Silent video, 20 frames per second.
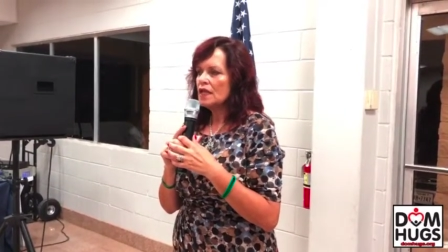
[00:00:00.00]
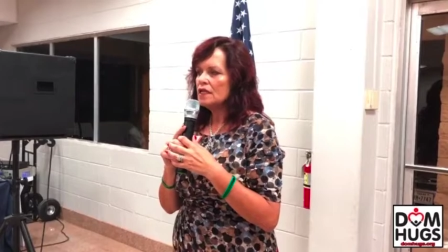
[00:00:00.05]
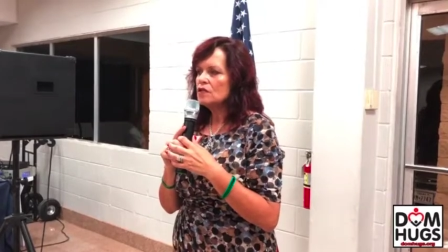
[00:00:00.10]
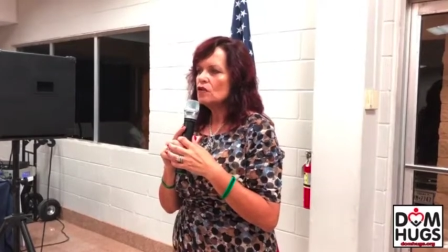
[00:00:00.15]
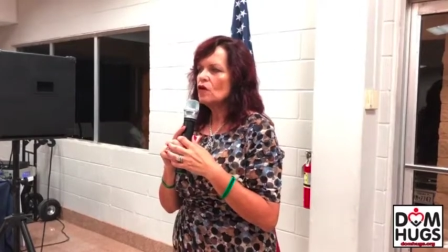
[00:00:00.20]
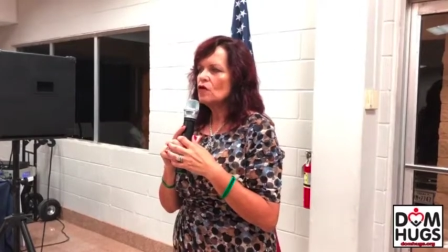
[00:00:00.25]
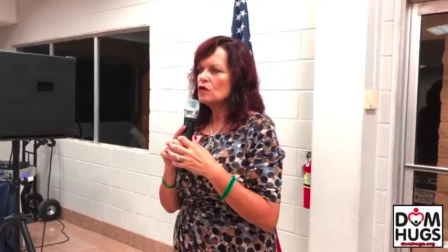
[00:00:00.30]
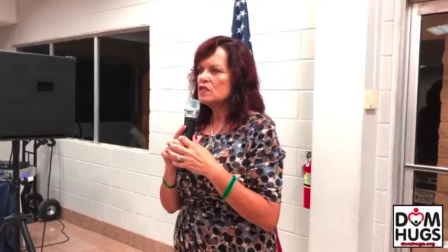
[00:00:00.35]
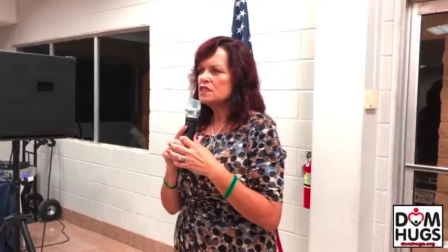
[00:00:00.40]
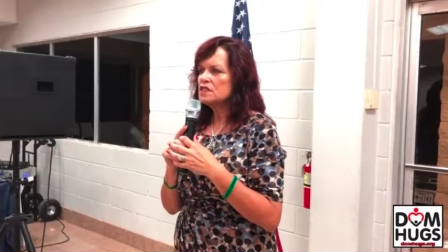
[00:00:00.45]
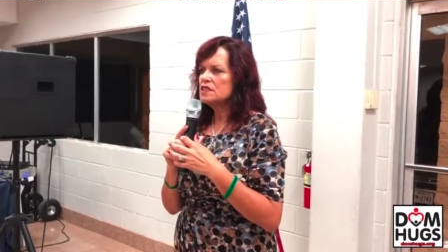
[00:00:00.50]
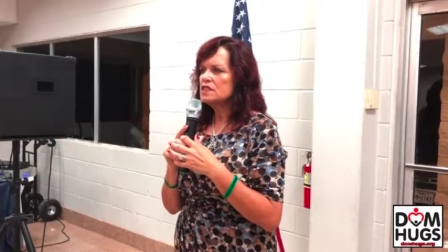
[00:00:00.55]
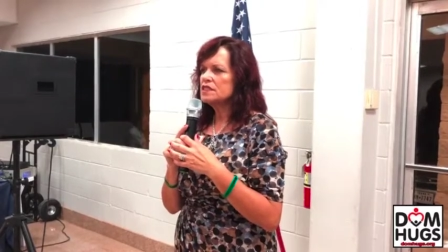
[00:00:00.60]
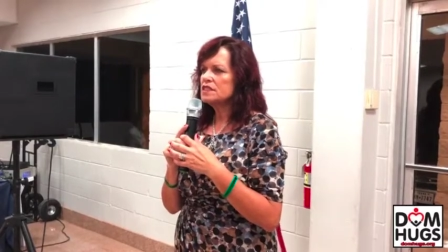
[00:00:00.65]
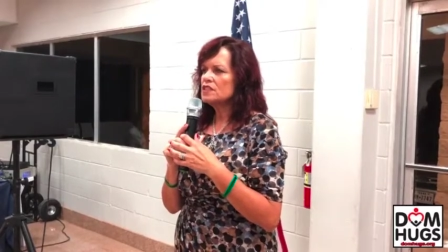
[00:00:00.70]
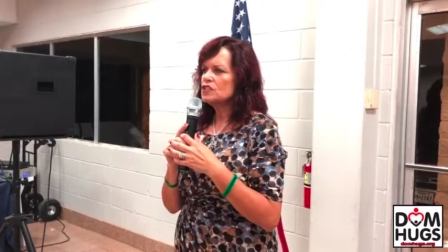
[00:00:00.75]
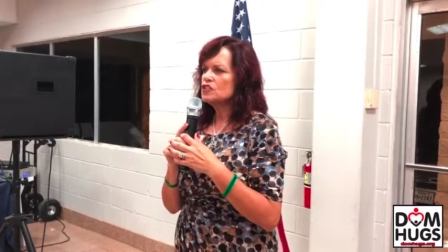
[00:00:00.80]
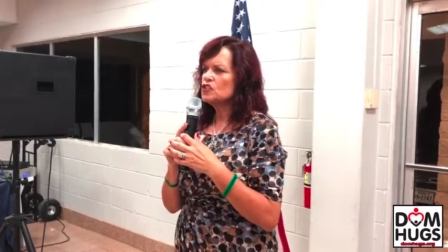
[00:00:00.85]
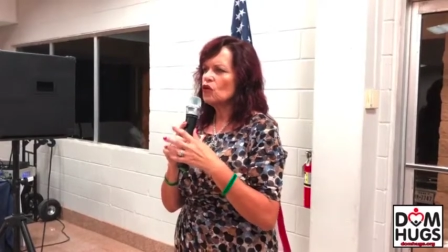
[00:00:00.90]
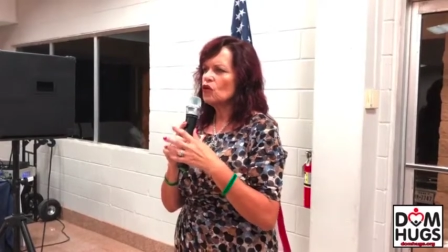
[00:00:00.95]
And he told us, he
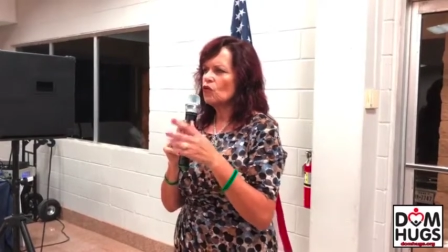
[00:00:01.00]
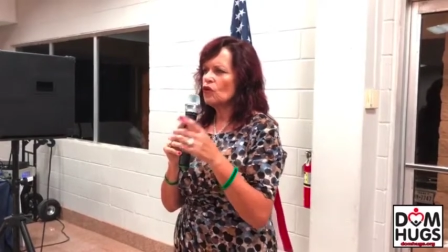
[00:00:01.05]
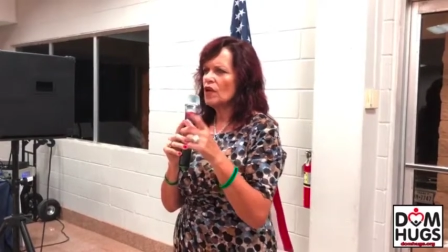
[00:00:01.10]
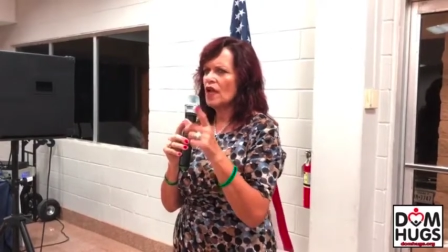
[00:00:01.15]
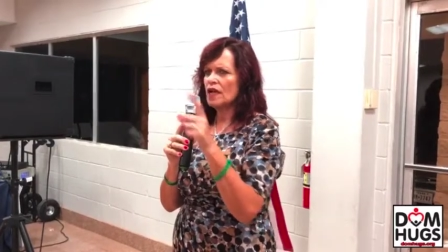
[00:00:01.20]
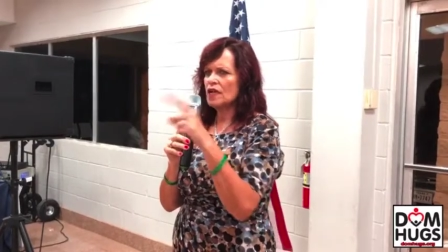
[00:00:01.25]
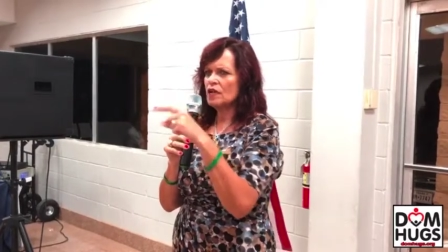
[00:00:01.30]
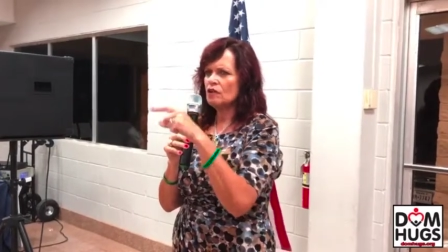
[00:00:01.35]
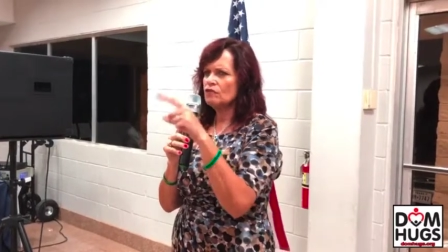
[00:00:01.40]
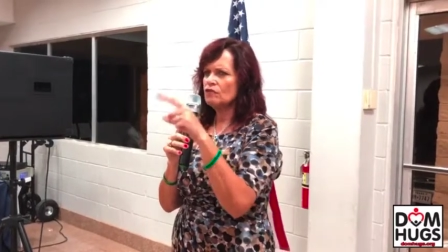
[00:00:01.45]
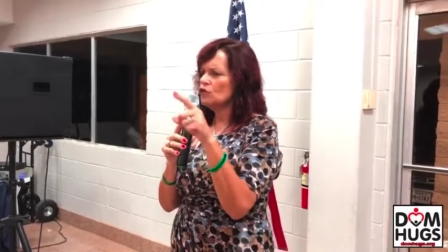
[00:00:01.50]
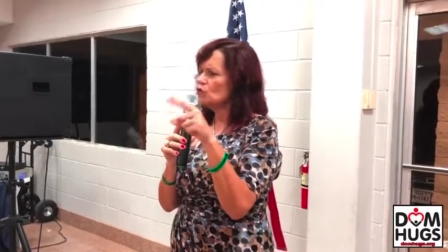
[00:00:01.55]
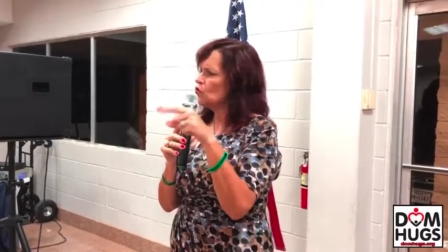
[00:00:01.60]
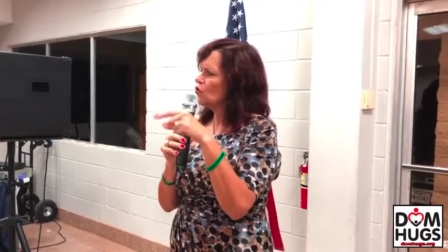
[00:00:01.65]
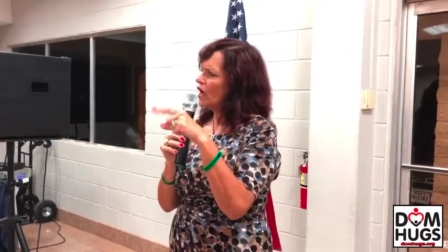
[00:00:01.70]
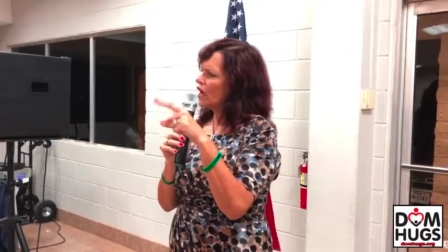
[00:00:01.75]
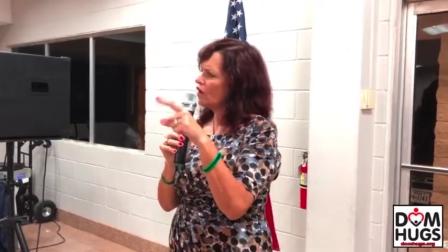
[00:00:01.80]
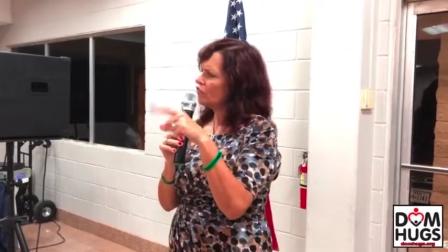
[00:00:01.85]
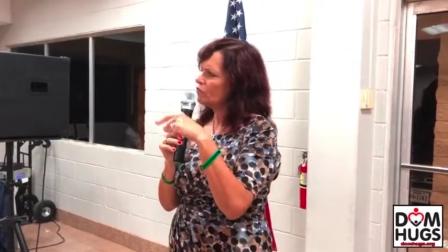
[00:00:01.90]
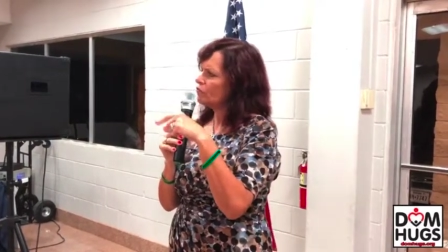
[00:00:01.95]
says, so none of
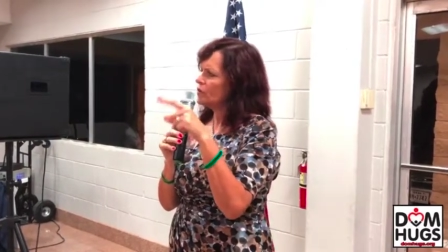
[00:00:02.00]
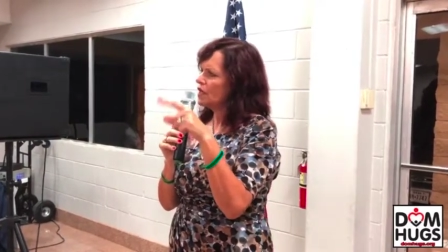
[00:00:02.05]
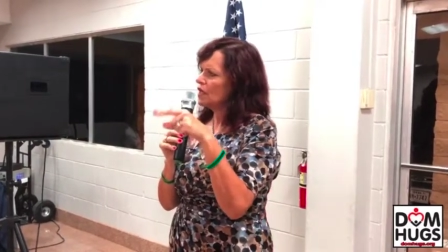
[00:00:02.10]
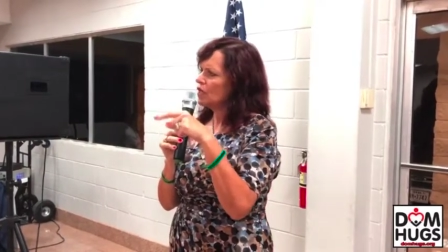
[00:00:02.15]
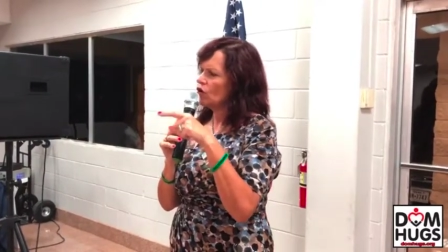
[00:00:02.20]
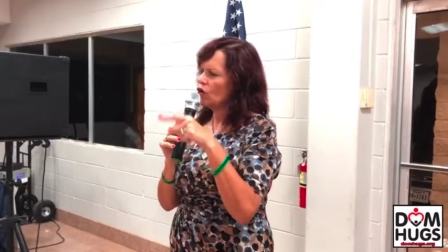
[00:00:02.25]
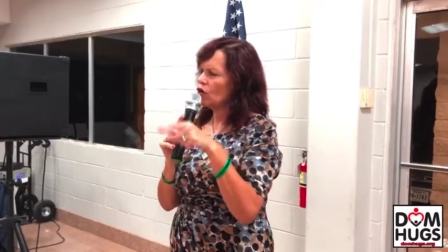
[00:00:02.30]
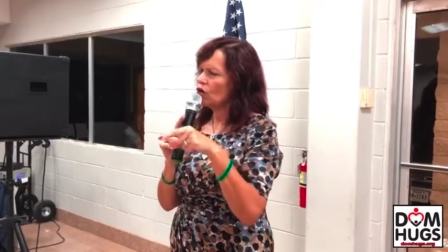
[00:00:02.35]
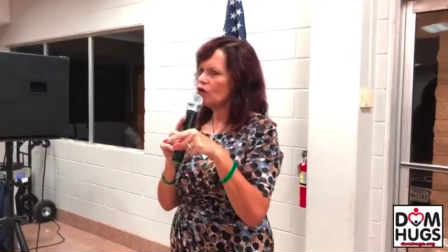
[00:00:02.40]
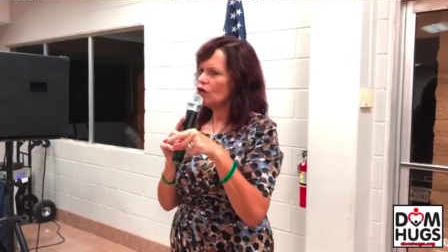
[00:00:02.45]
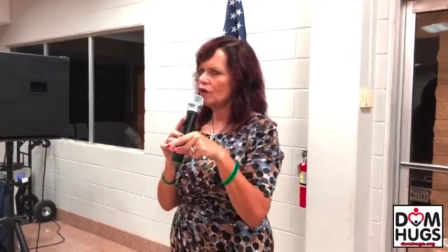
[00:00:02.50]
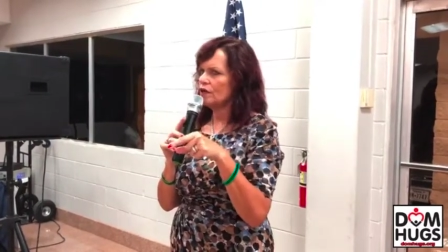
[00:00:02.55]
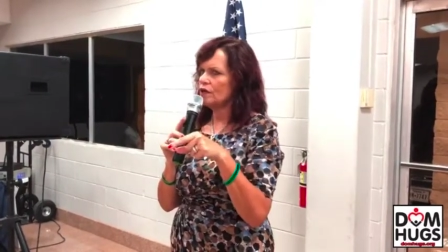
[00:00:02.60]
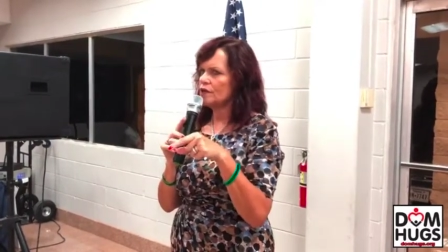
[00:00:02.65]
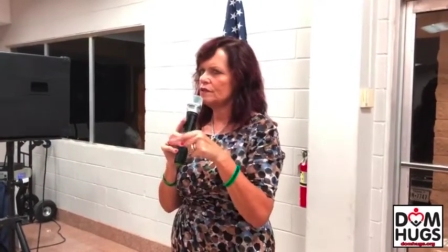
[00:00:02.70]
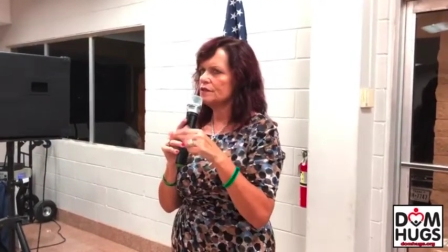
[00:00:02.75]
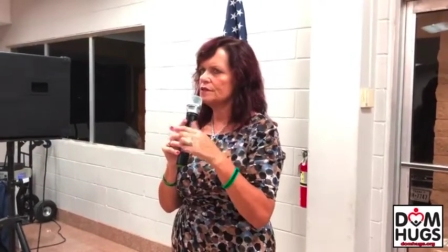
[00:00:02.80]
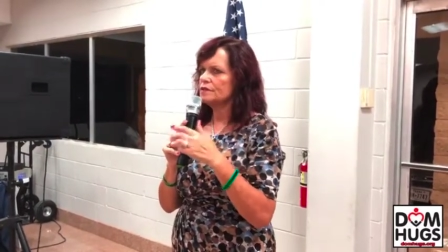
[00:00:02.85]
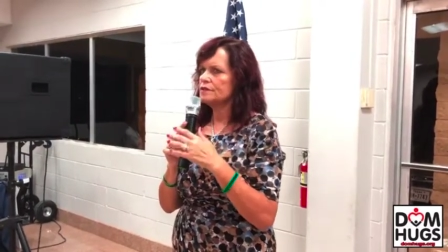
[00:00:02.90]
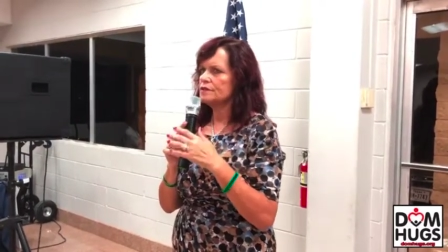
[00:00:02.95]
you have been
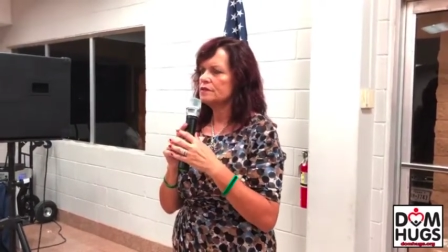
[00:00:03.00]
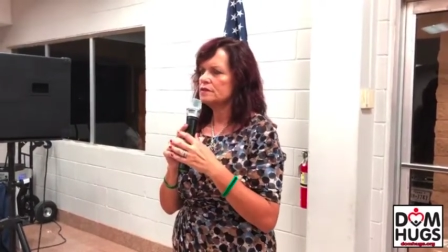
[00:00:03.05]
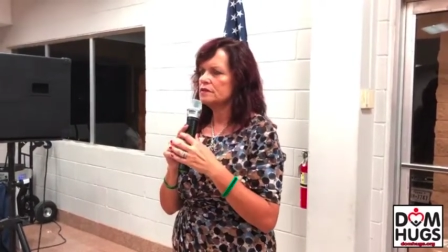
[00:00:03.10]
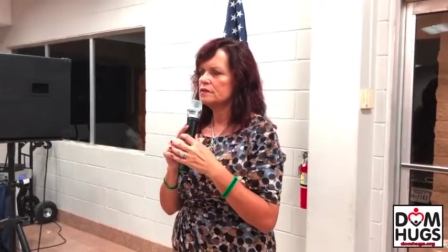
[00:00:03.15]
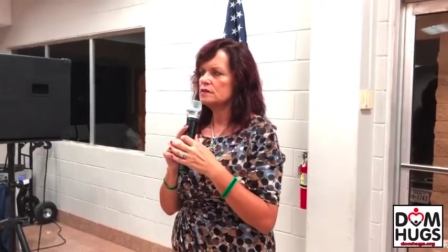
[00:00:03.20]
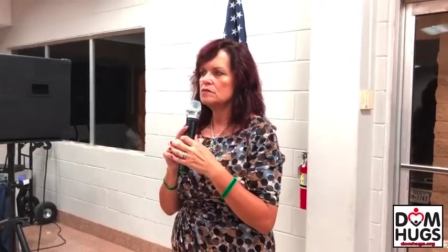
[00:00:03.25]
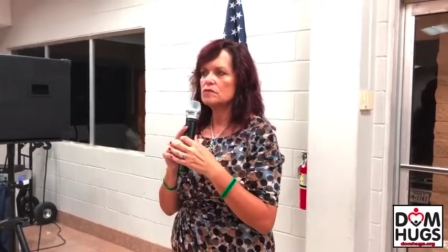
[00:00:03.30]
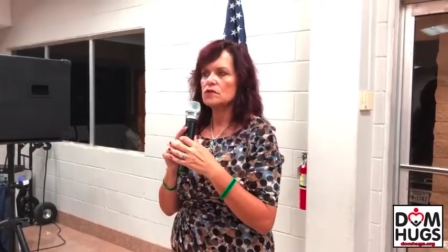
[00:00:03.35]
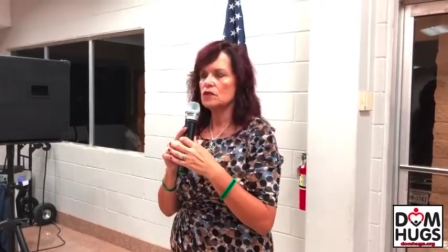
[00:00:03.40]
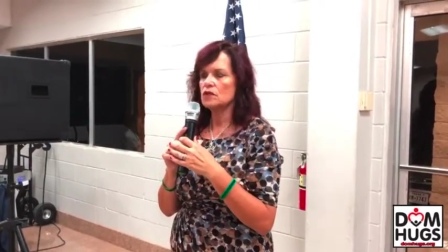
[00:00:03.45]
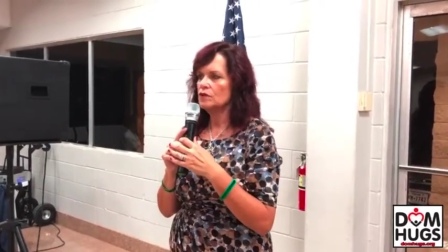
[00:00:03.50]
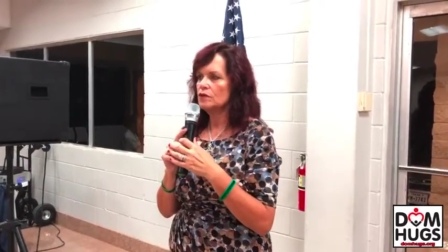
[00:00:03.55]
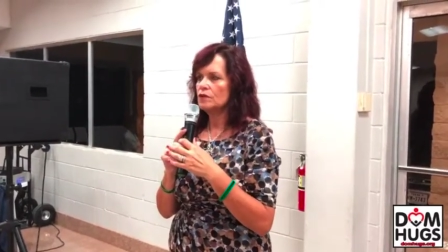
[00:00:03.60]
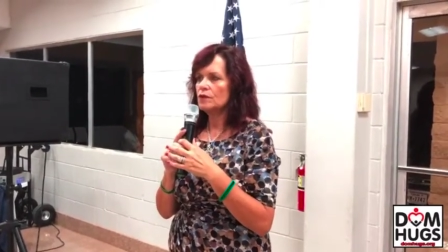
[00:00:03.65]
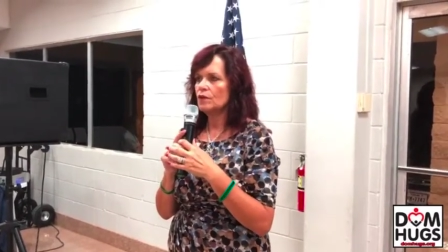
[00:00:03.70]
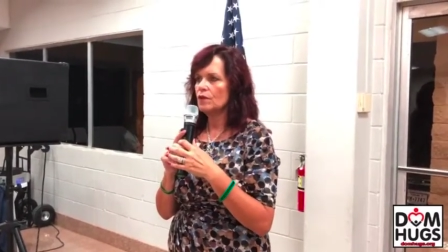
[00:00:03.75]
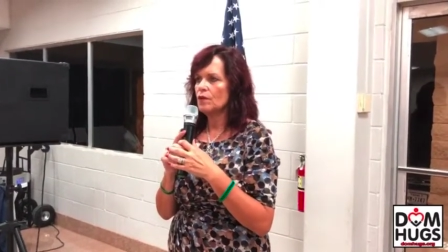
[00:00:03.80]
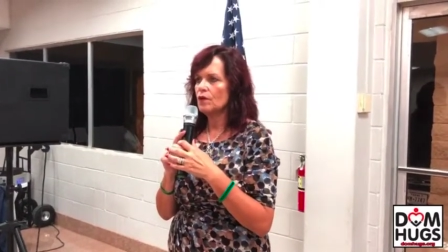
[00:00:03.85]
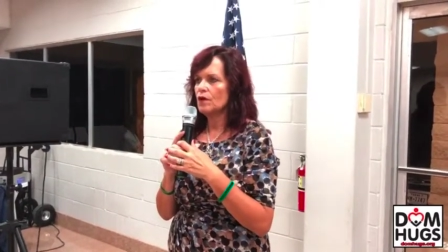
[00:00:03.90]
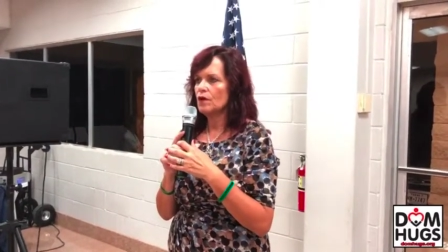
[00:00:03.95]
heard, huh? No.